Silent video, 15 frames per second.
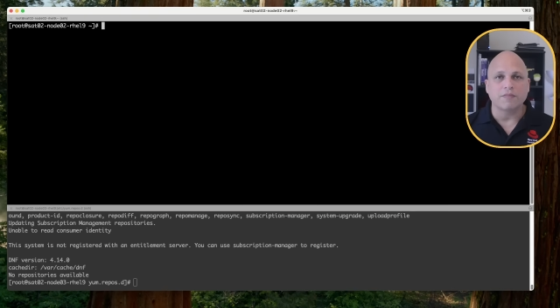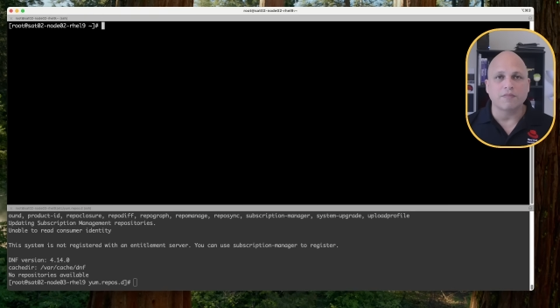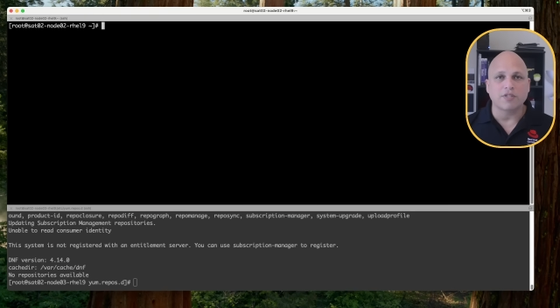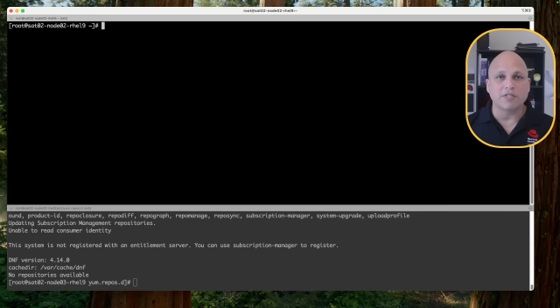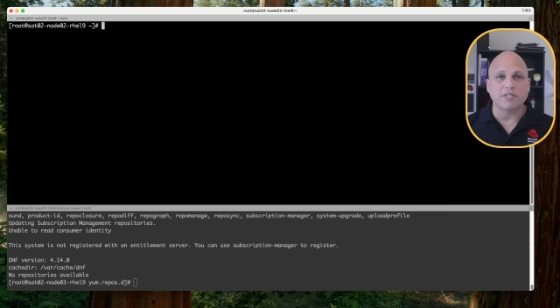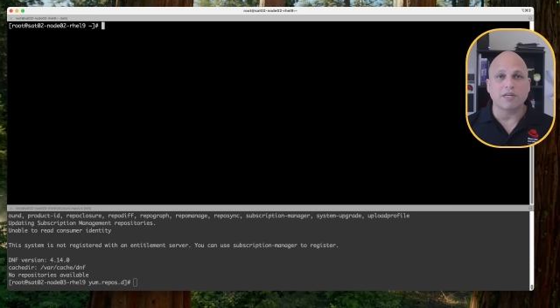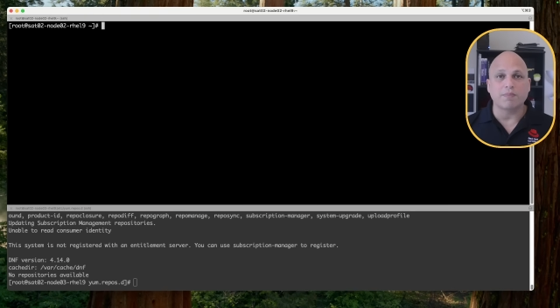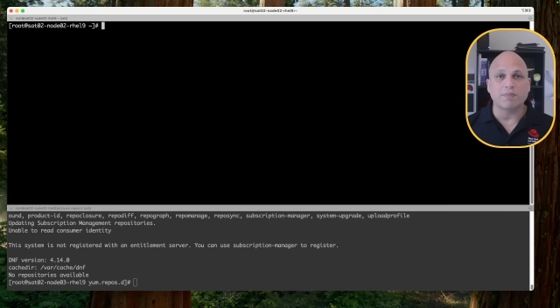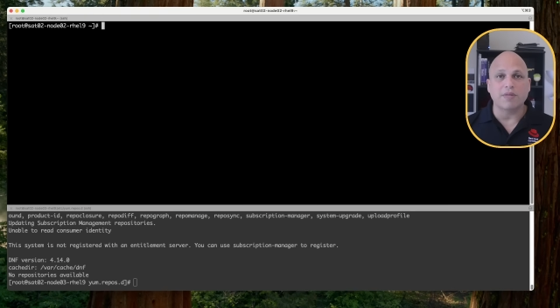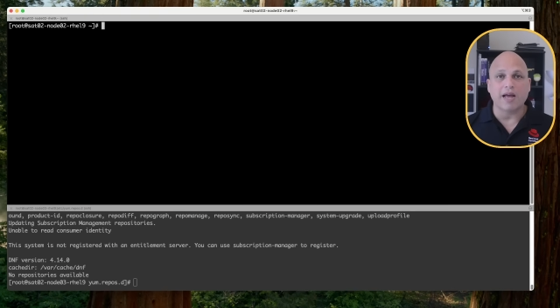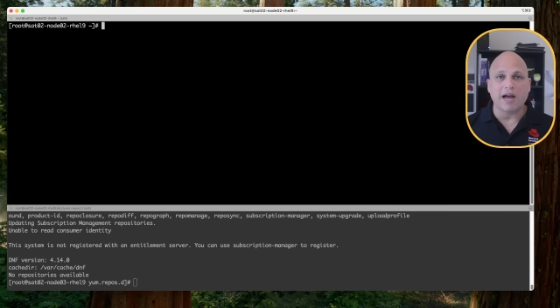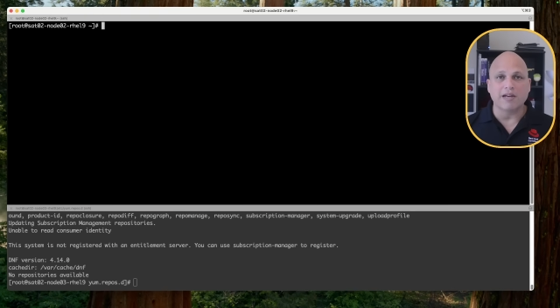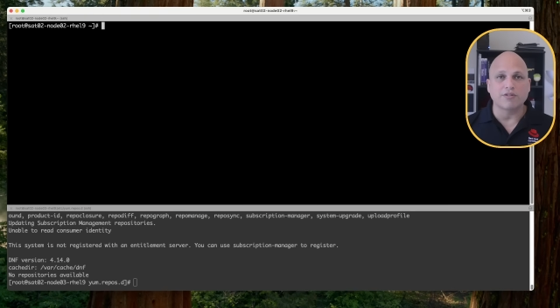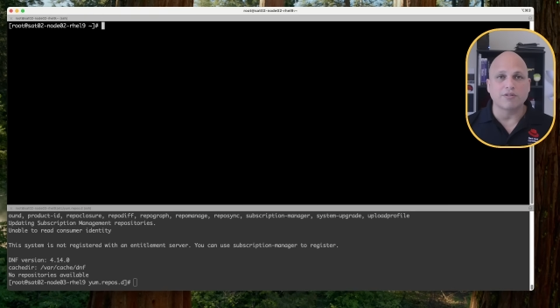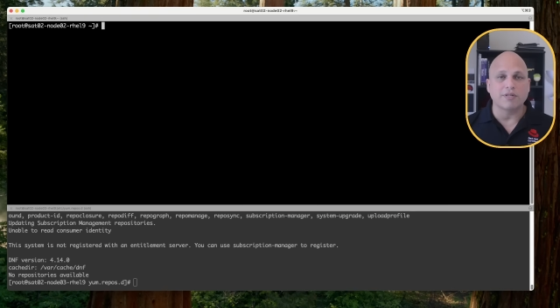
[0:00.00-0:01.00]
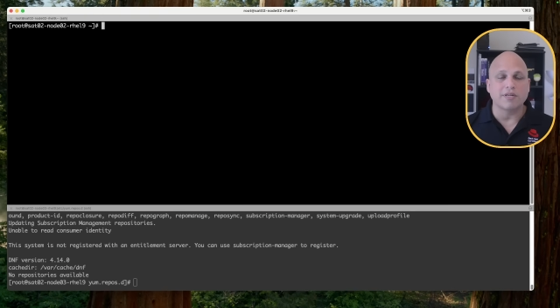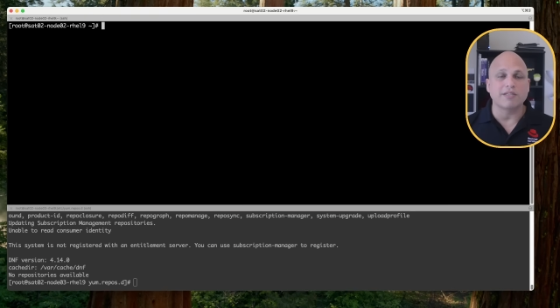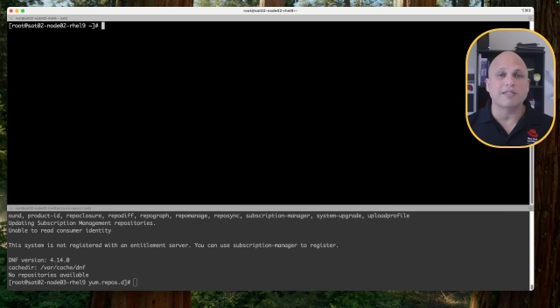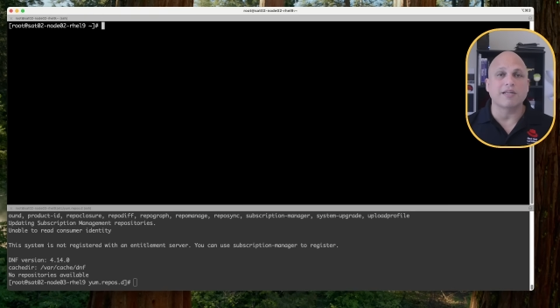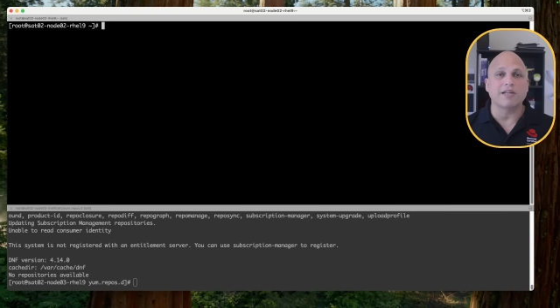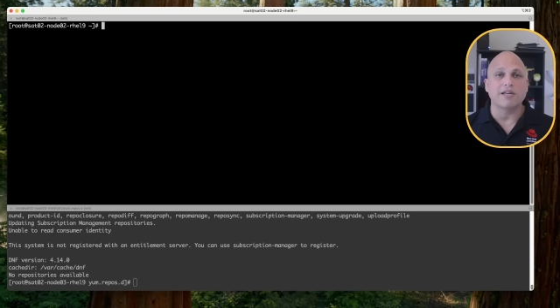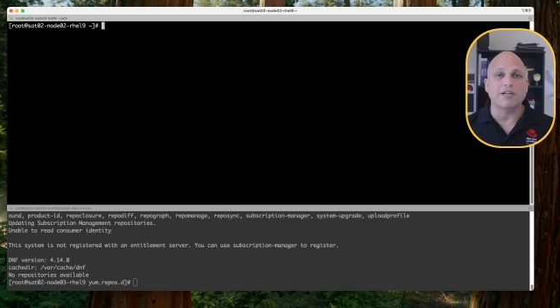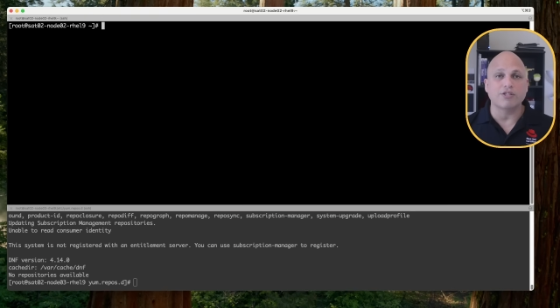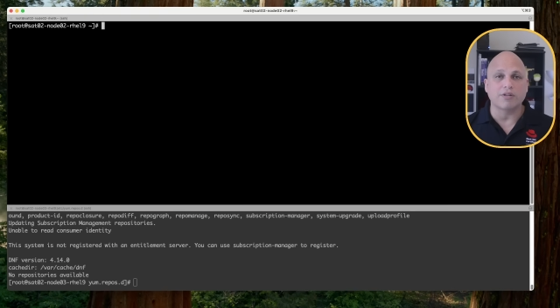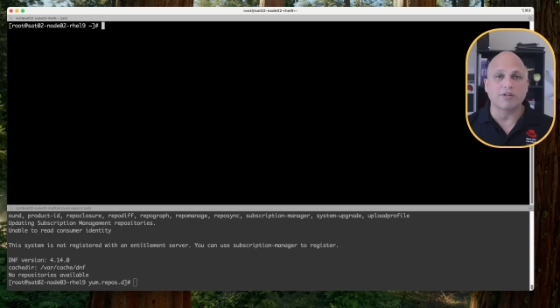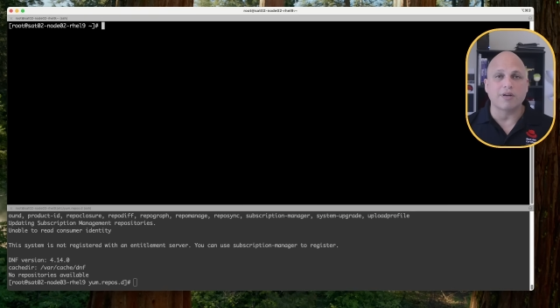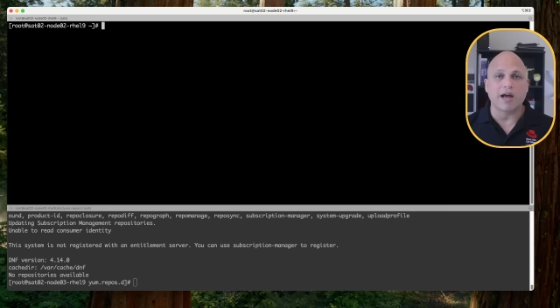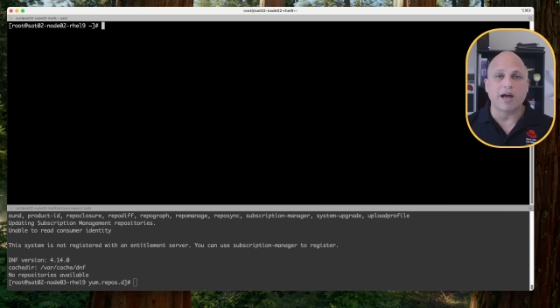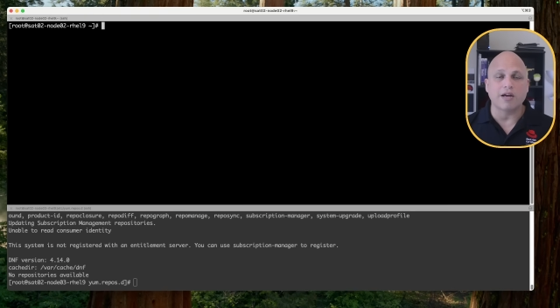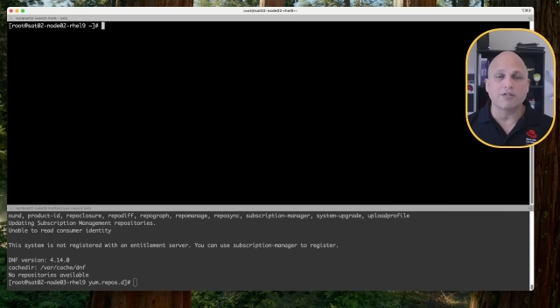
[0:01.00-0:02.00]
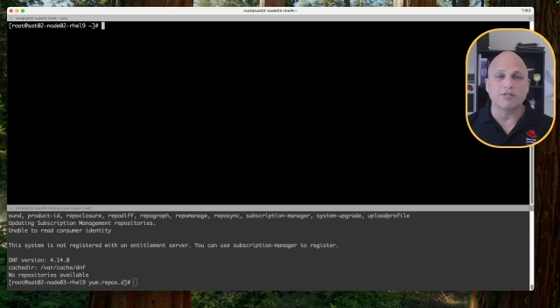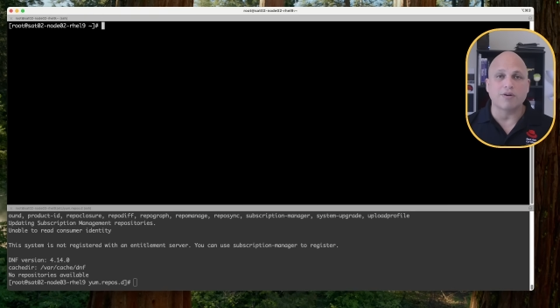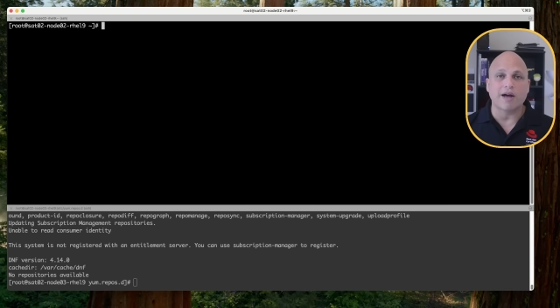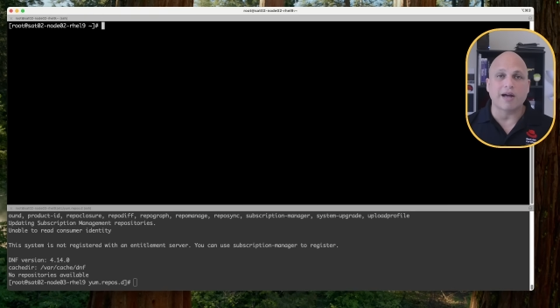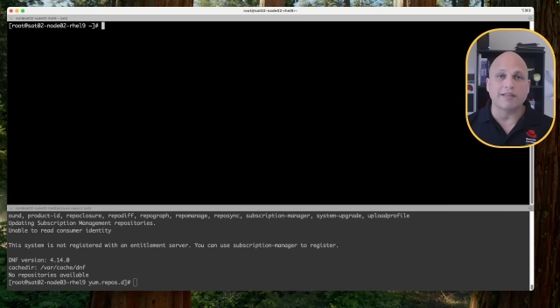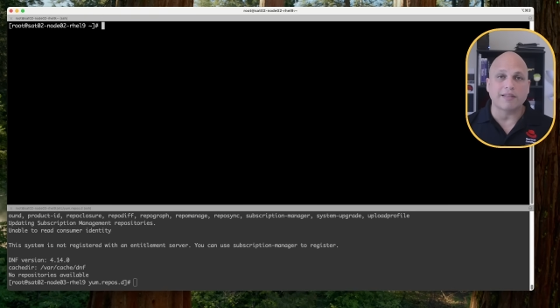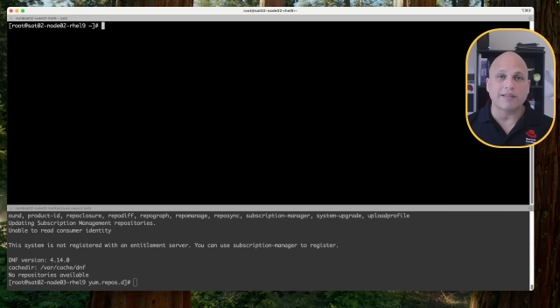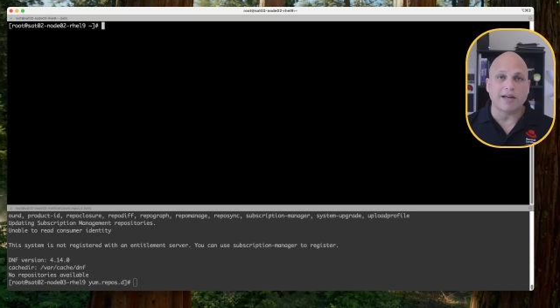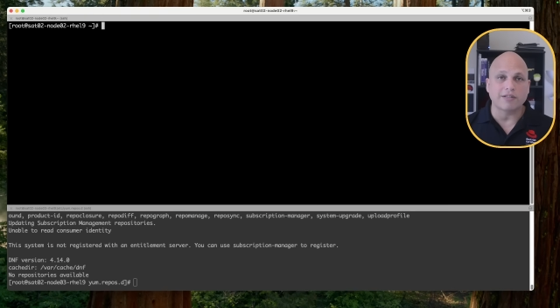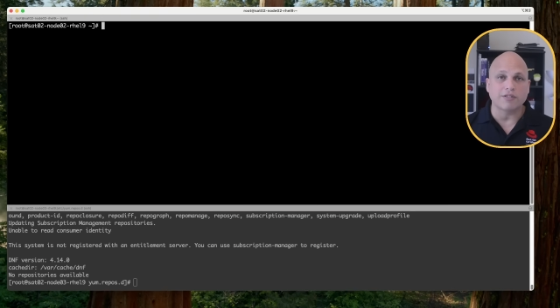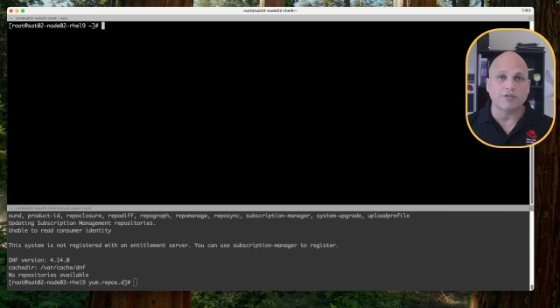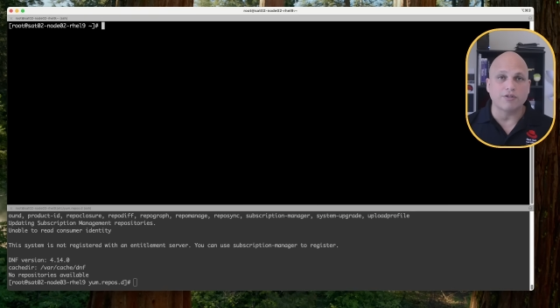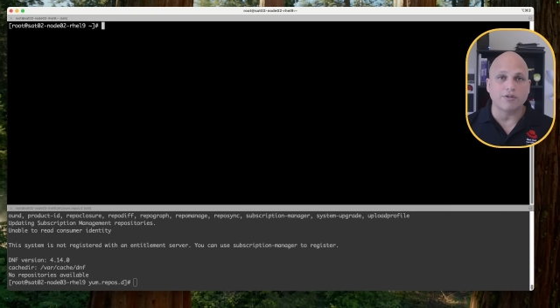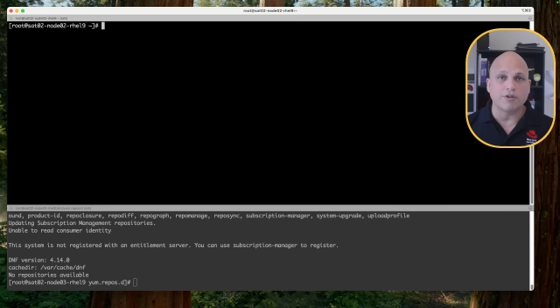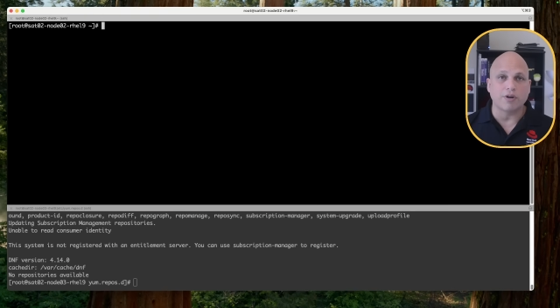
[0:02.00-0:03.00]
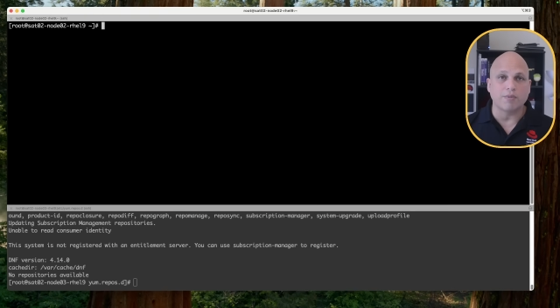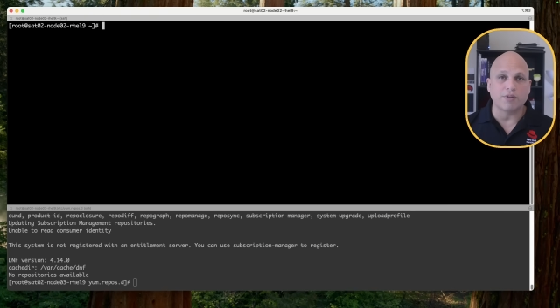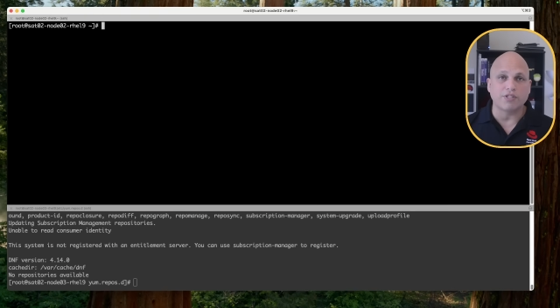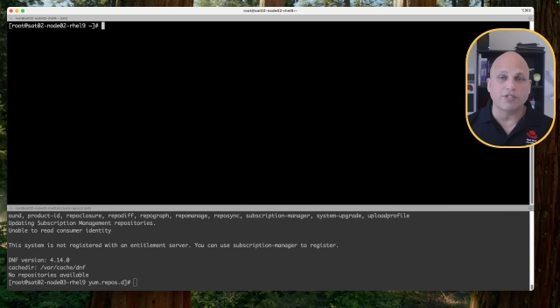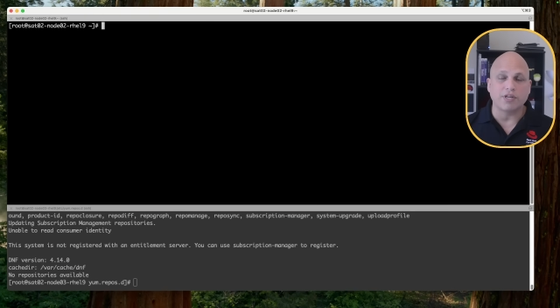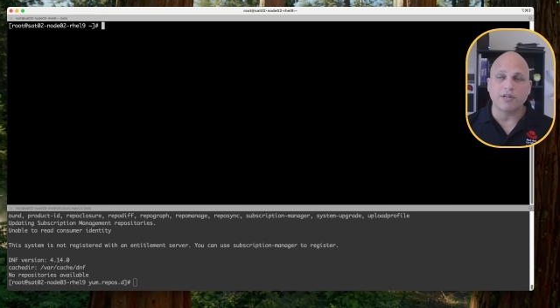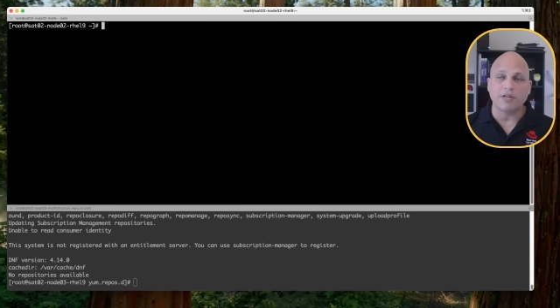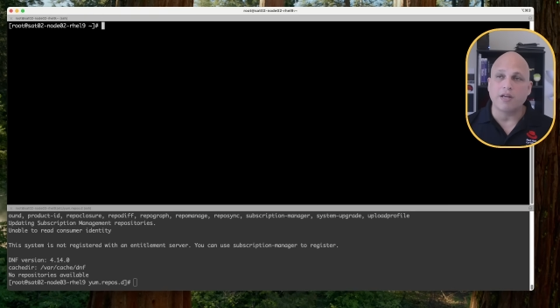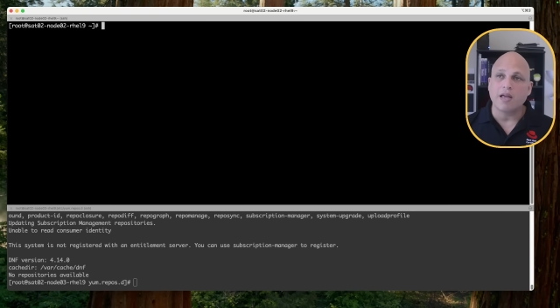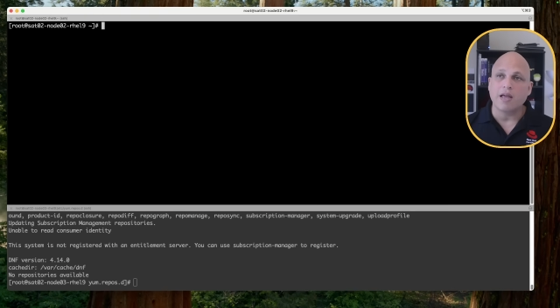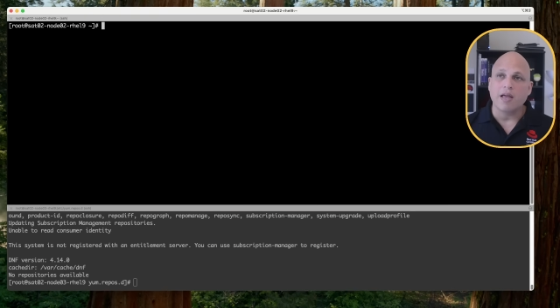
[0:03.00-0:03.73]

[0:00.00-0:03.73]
just keep the ISO, the installation ISO attached to your machine,